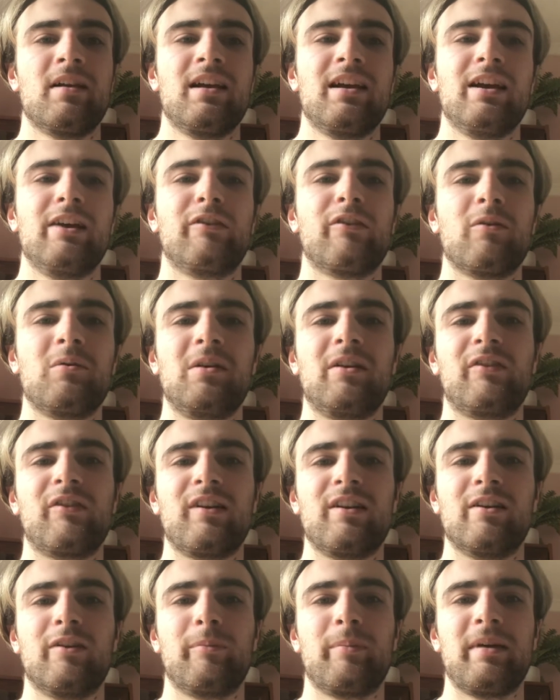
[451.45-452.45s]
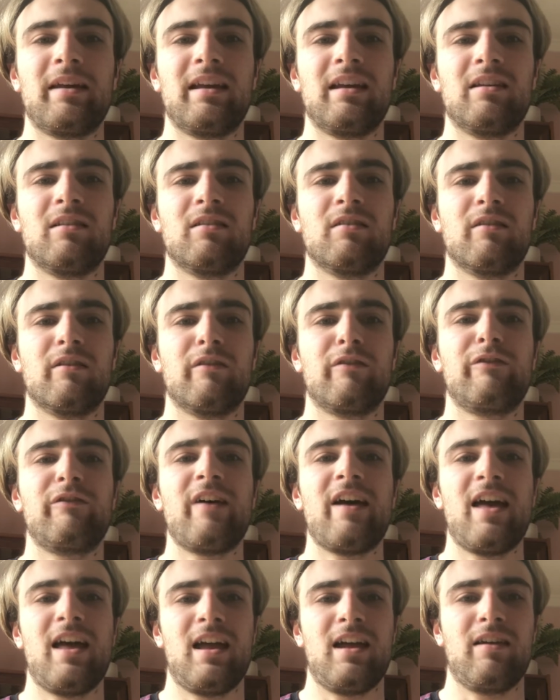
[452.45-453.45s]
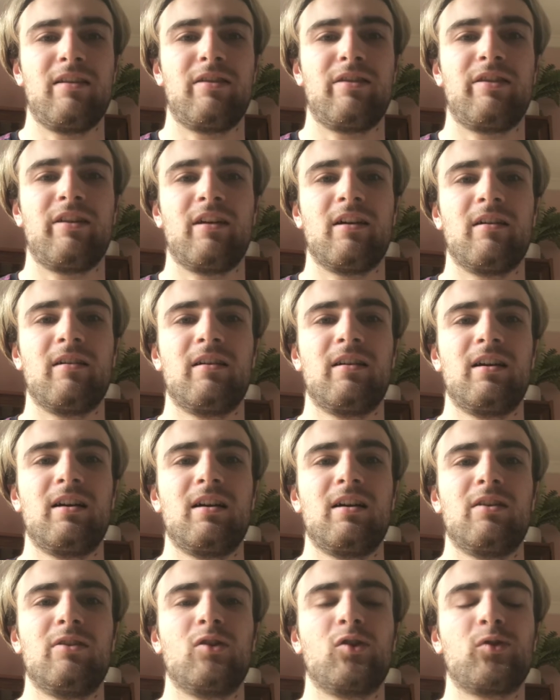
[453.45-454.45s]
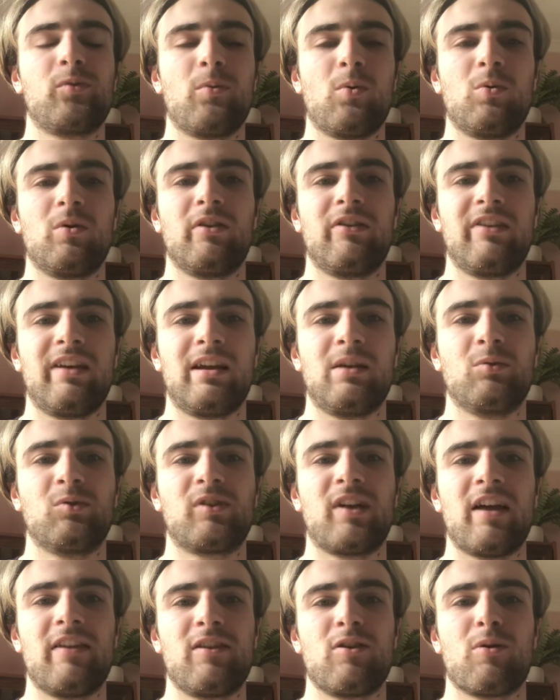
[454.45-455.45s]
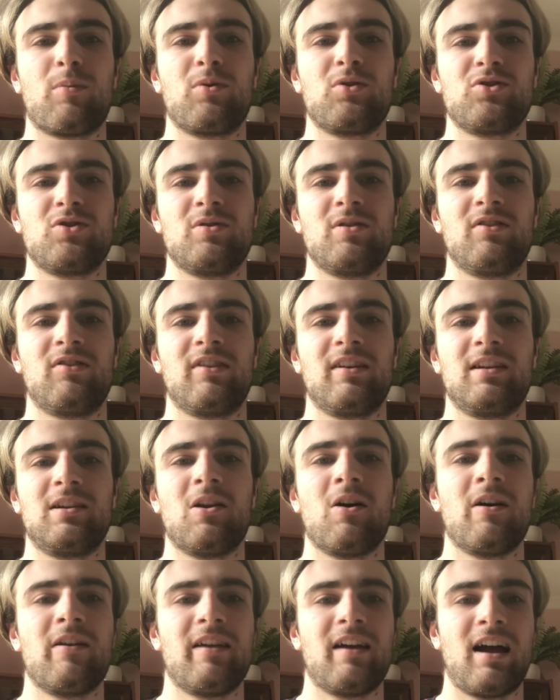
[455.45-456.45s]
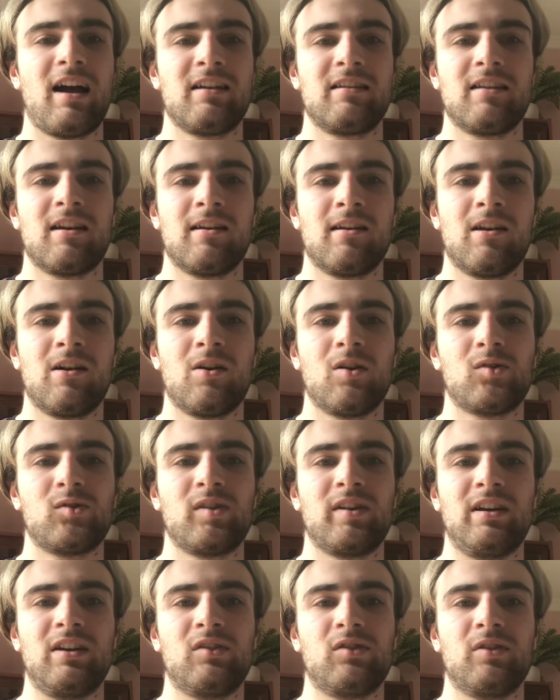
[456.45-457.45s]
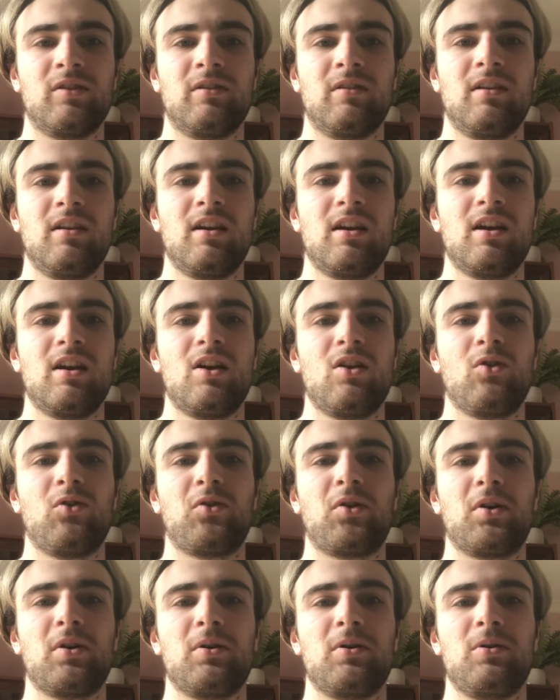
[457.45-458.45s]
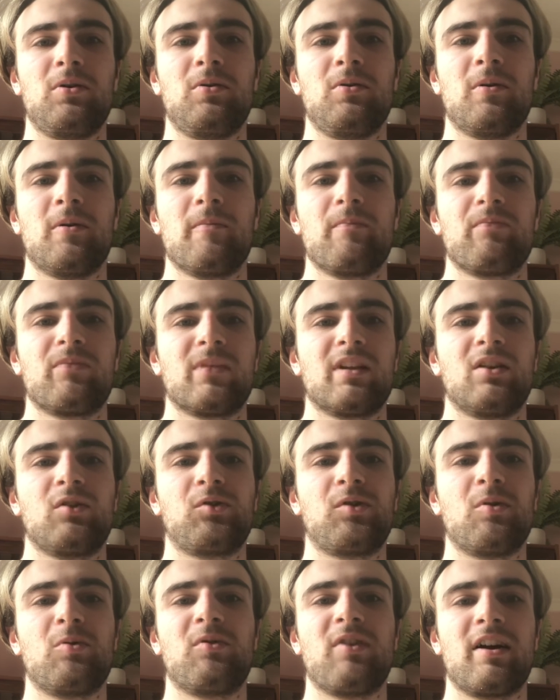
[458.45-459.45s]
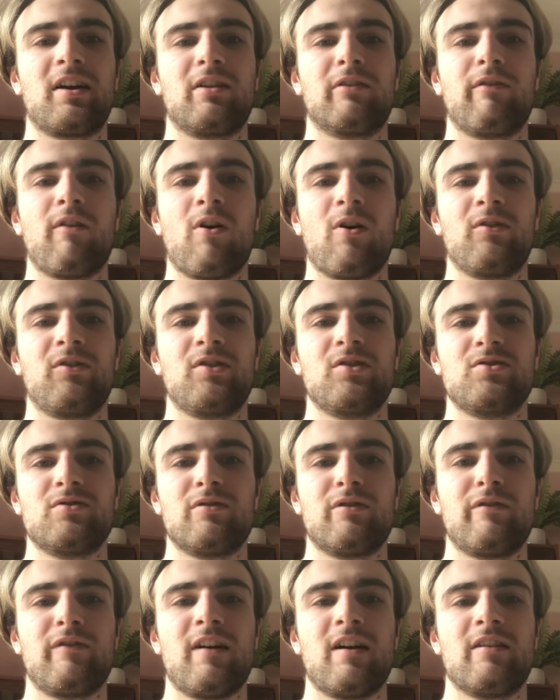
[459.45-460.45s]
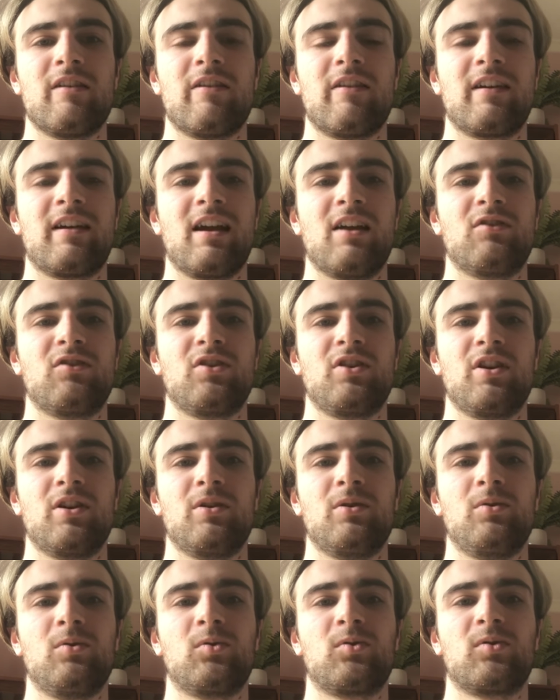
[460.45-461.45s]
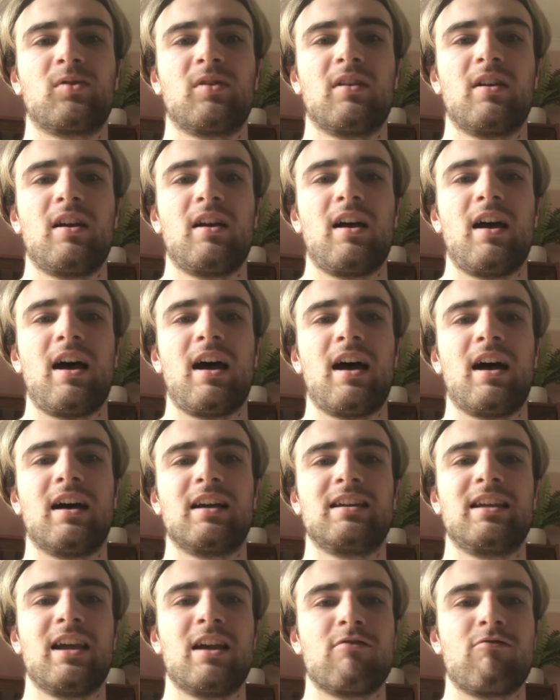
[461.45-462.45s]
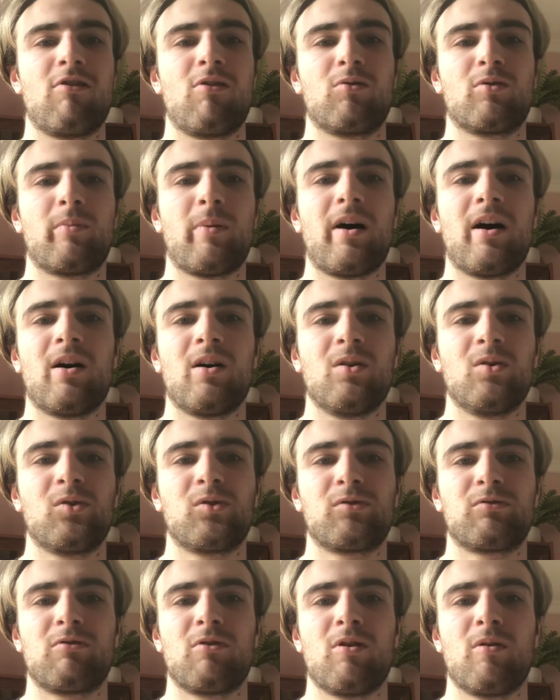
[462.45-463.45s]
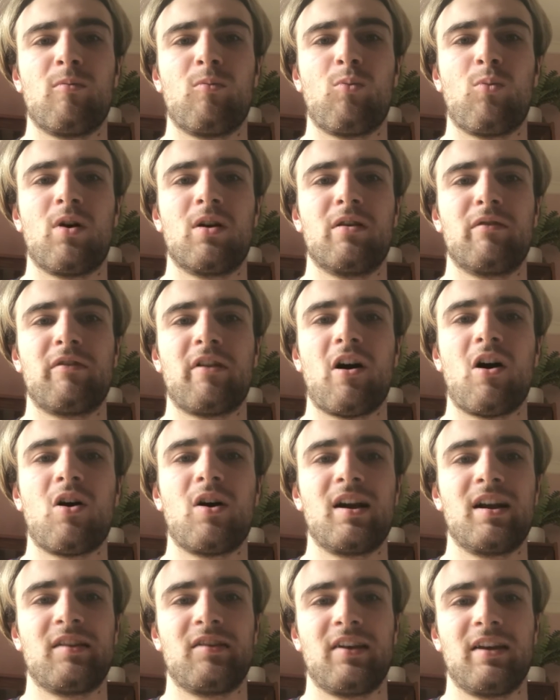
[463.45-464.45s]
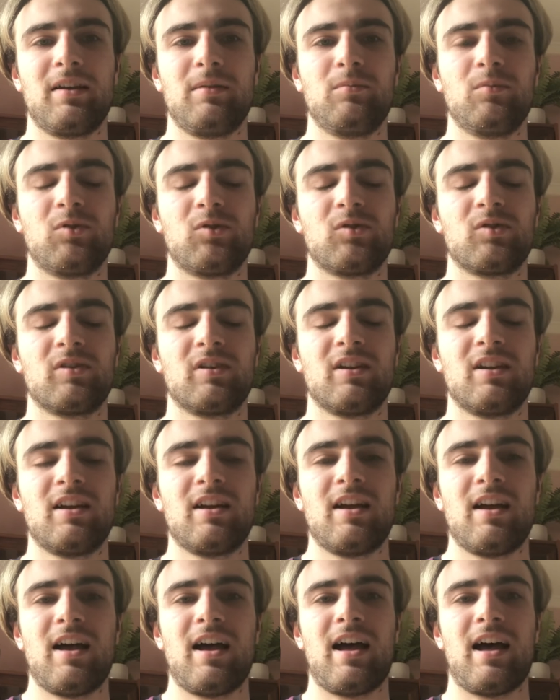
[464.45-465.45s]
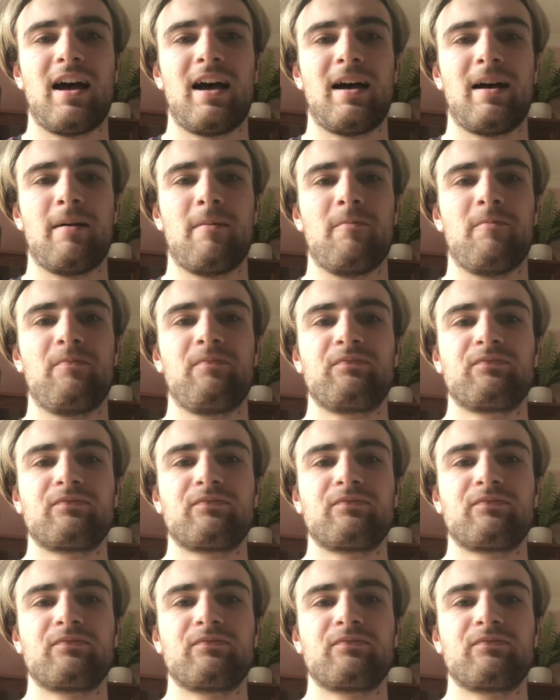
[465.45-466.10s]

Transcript: It's only seen as being fair that the smaller teams get the opportunity, like they had done last season, to still take advantage of the fact that they get to use year-old parts from one of the higher teams. So